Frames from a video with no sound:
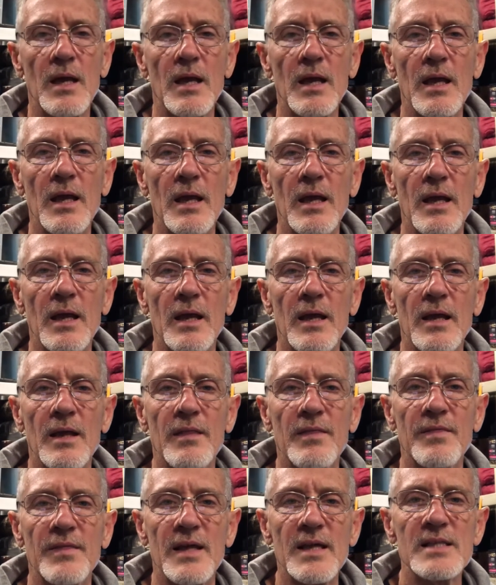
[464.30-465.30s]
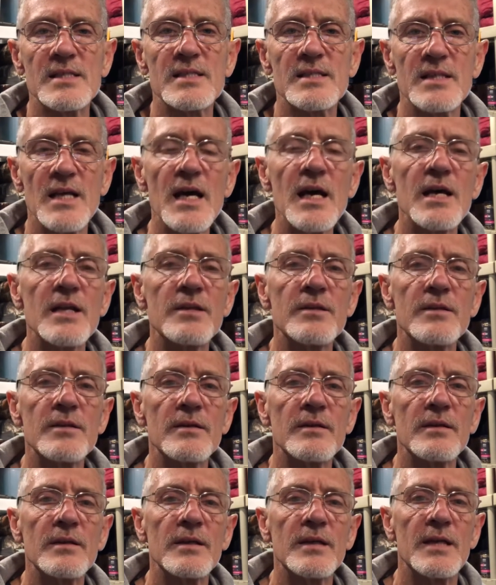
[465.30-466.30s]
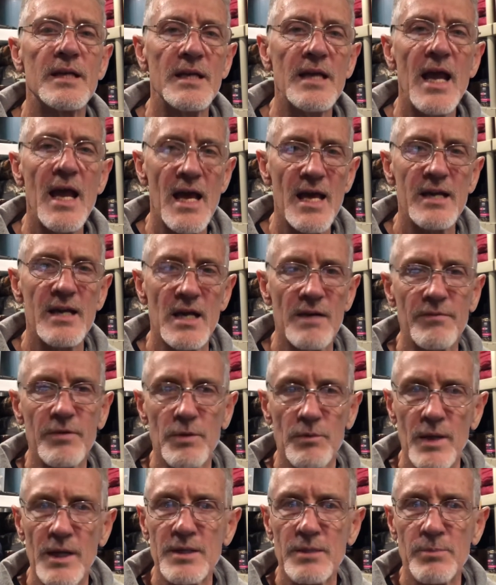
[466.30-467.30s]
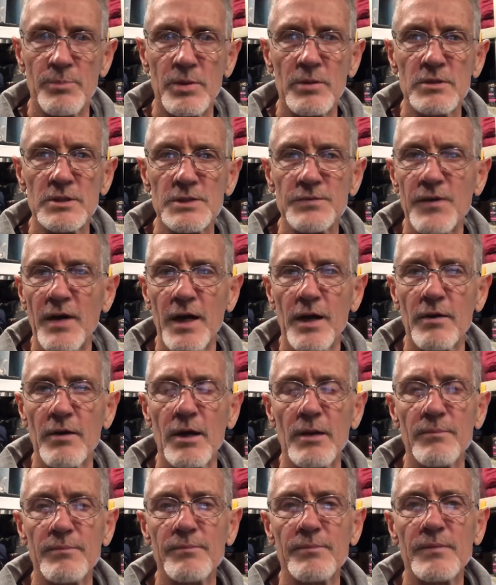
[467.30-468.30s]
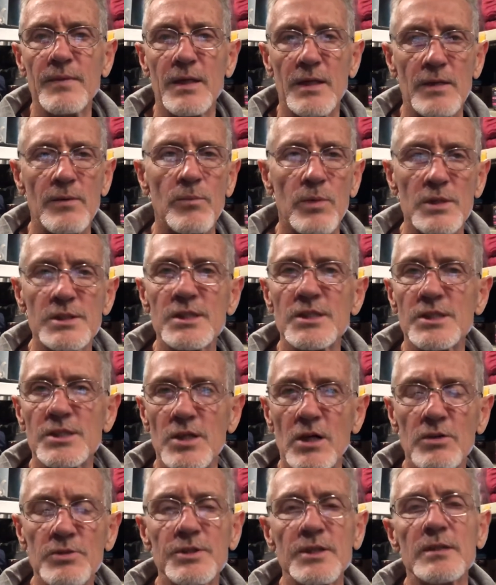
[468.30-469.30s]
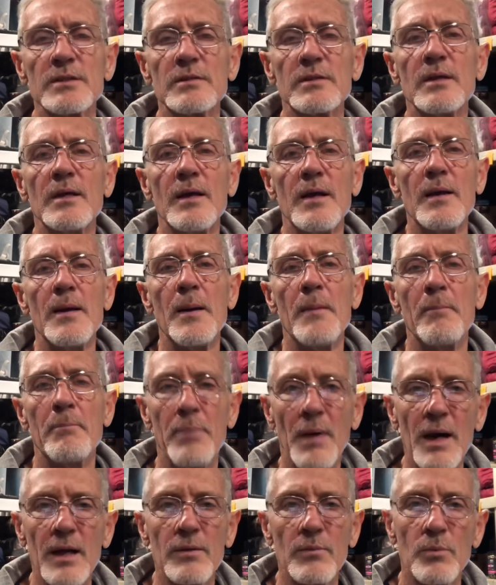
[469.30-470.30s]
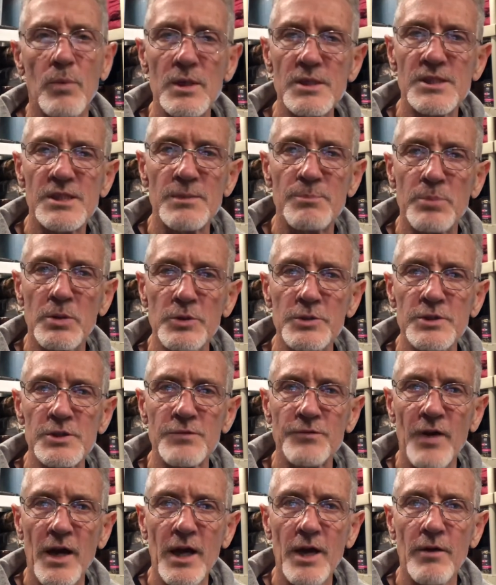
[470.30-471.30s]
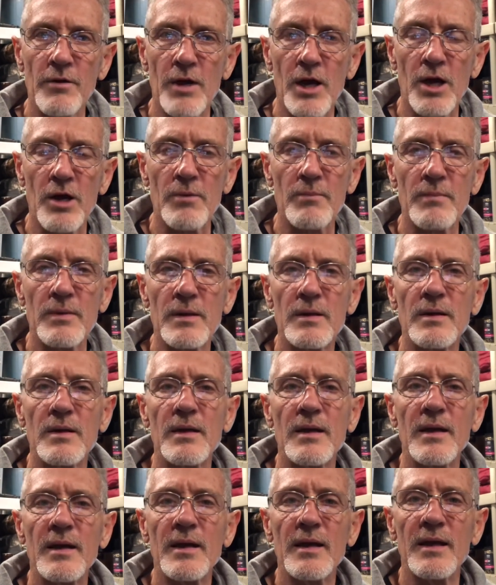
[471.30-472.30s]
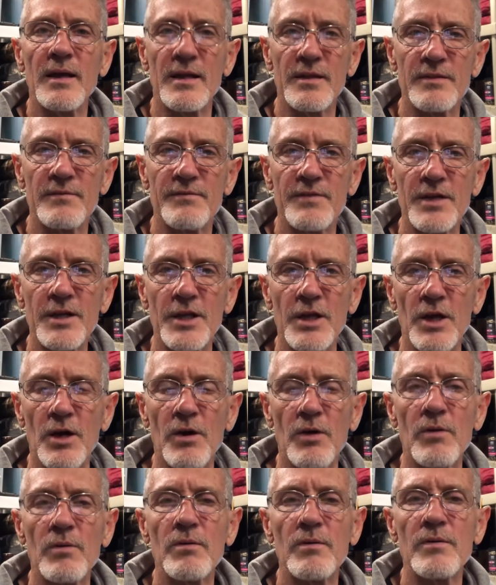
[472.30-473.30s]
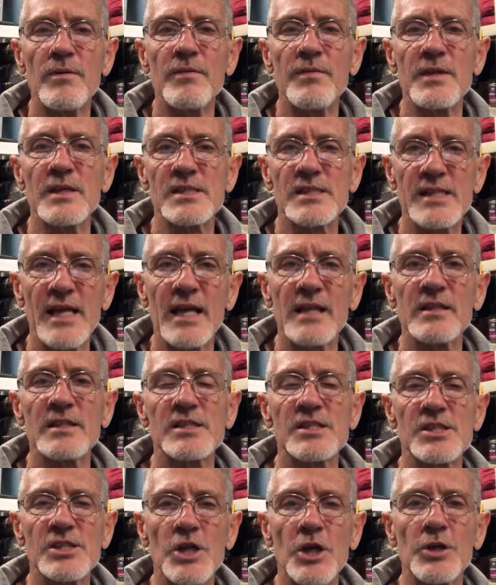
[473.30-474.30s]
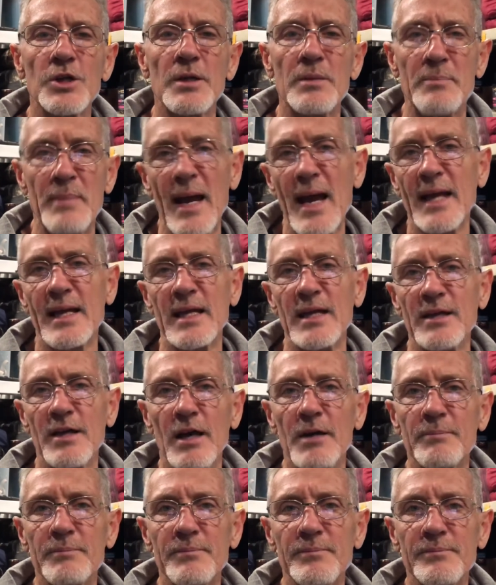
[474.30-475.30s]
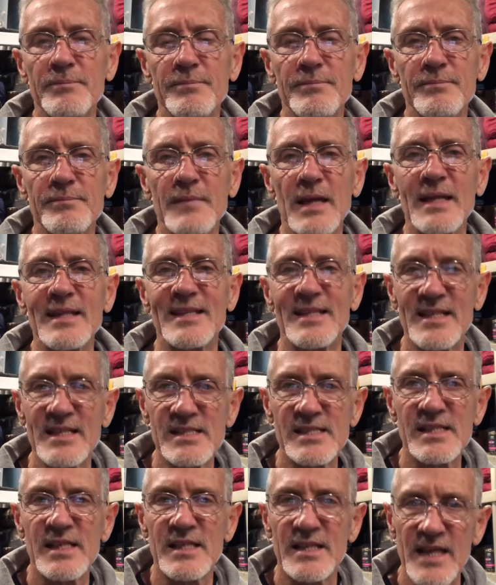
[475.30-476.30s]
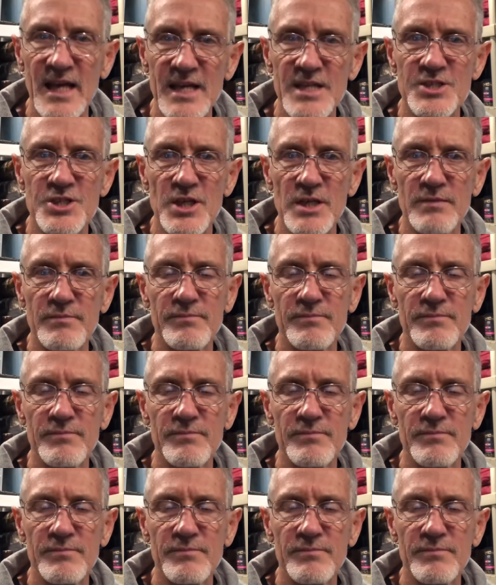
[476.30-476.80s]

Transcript: and they said he had every right to pull his firearm. He was assaulted. But once he pulled his firearm, in the video, the assailant started backing up and disengaging,